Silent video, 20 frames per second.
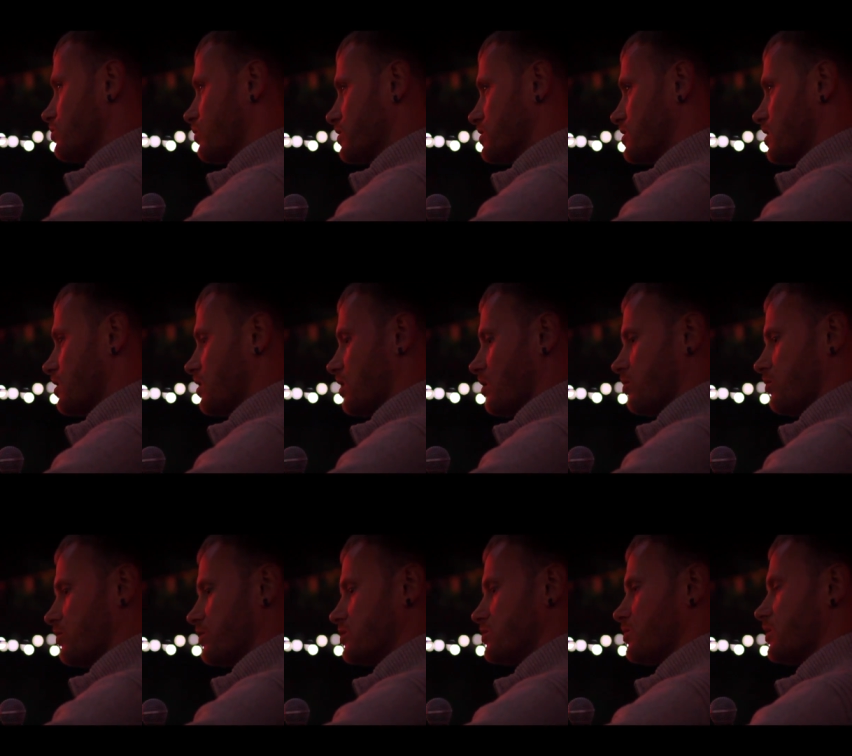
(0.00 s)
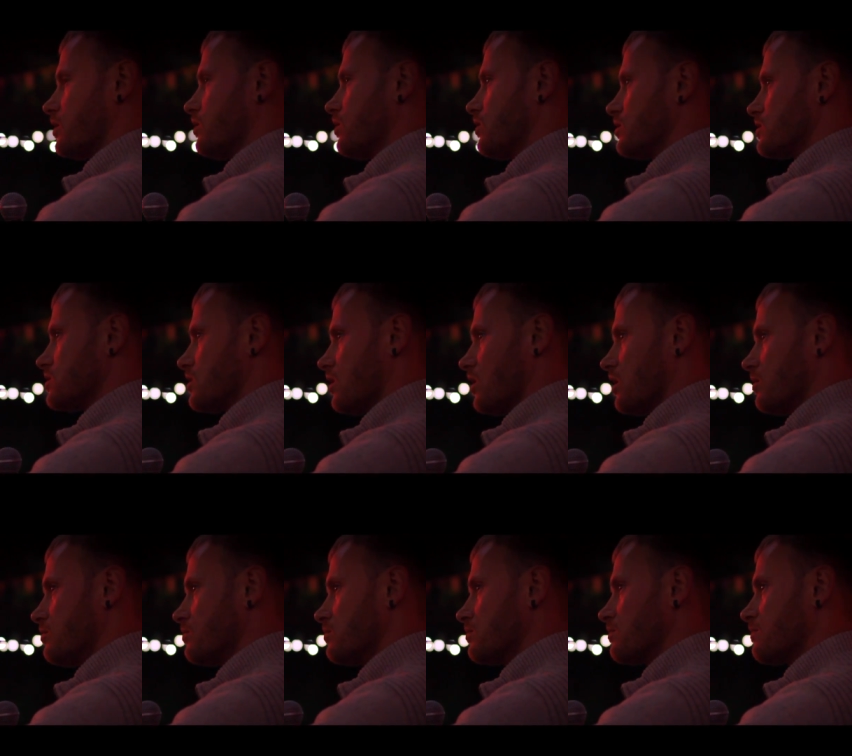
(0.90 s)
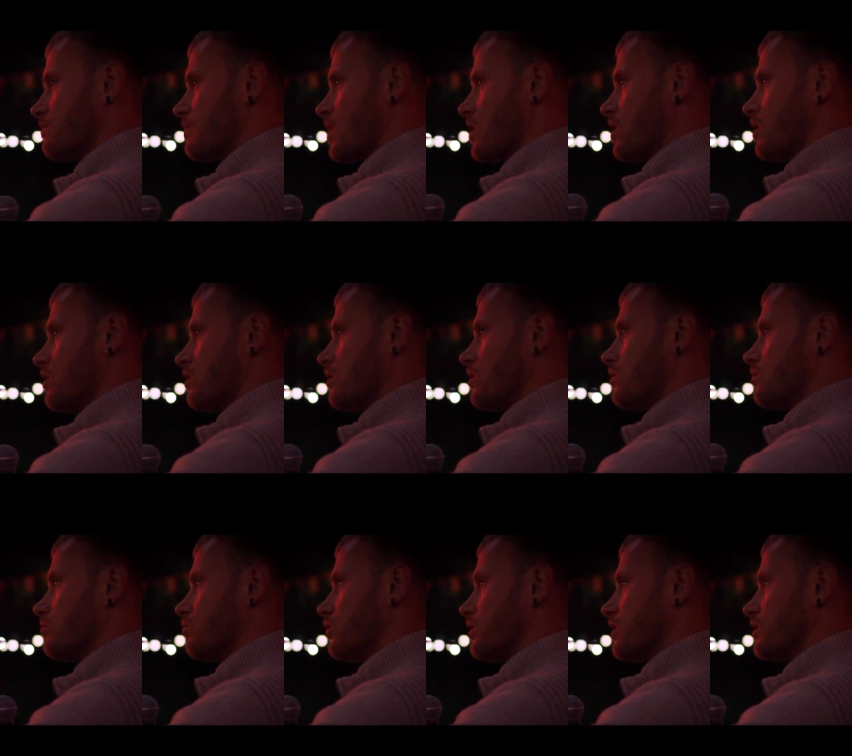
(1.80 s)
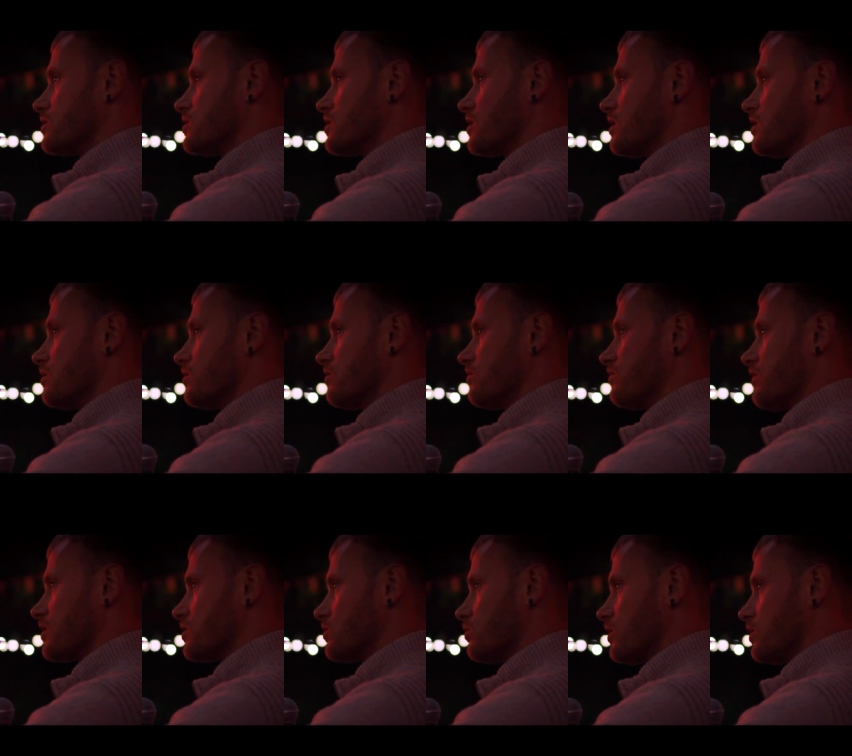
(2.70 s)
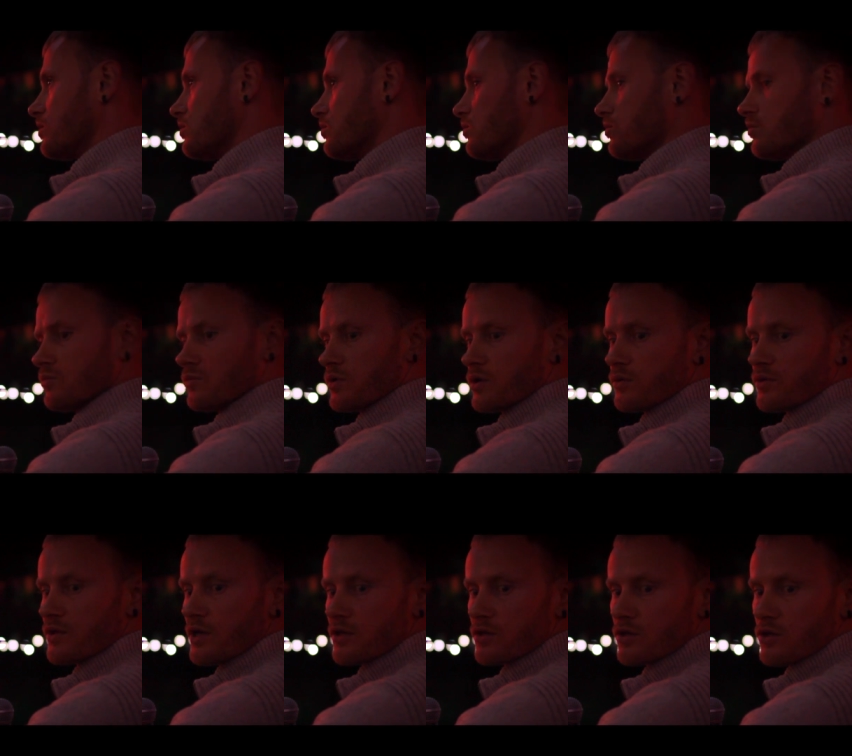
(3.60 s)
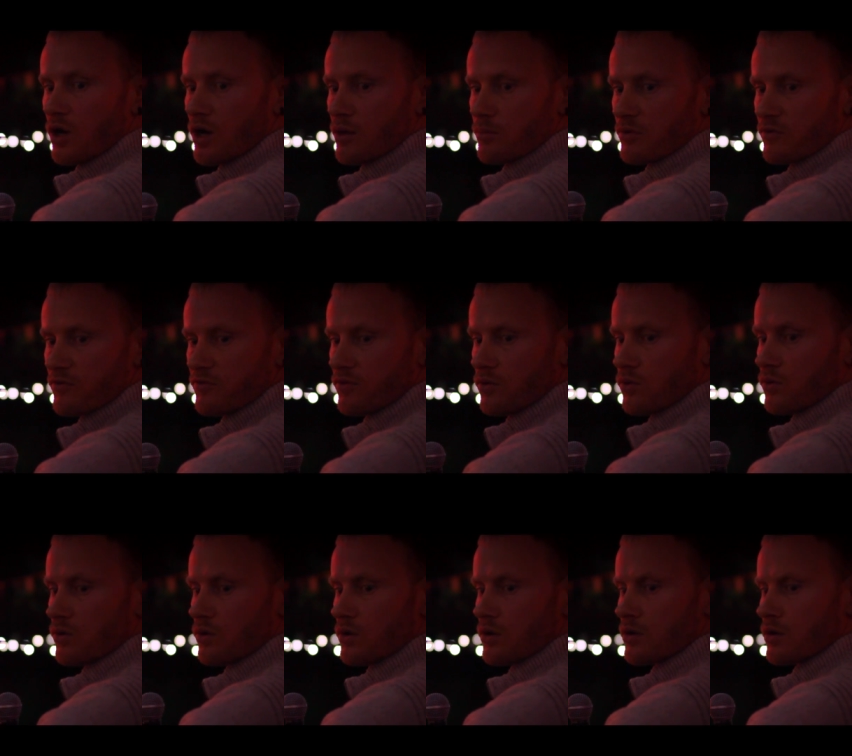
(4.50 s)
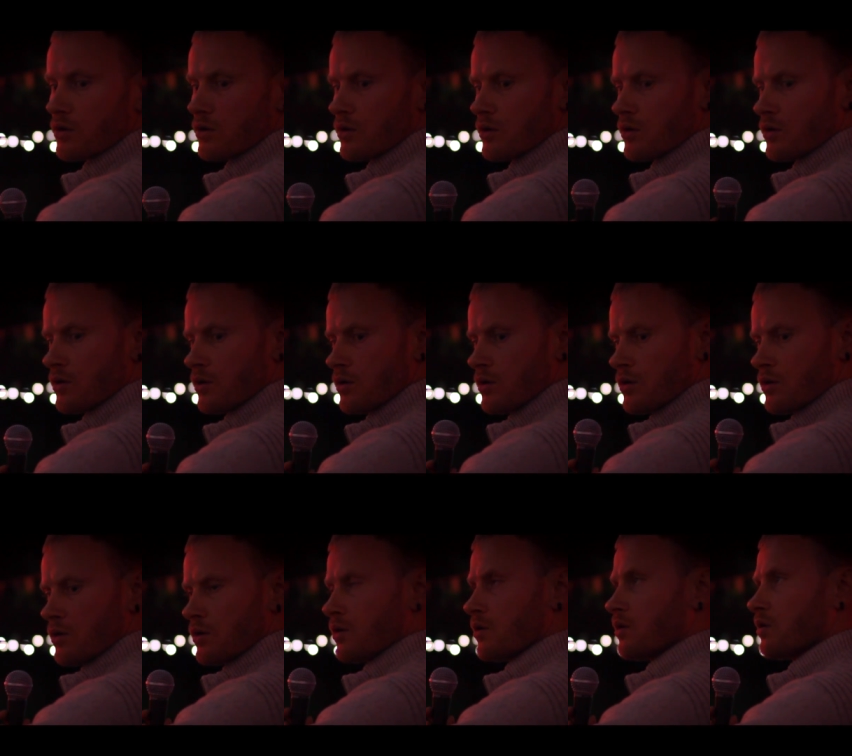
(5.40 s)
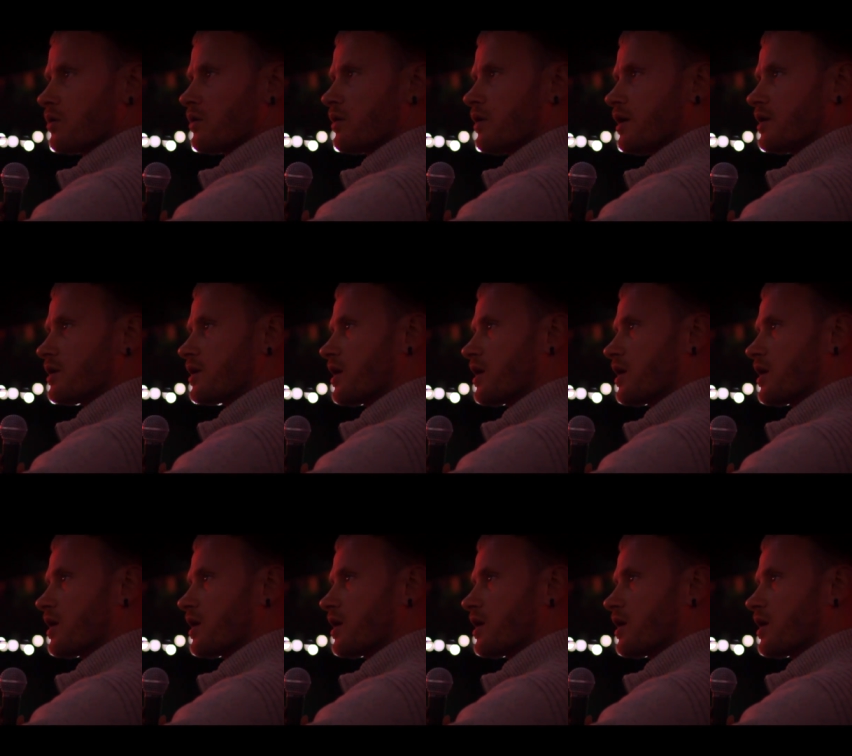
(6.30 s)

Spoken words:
we set it up, and we spent a lot of time putting it together. In fact, we were there the night before and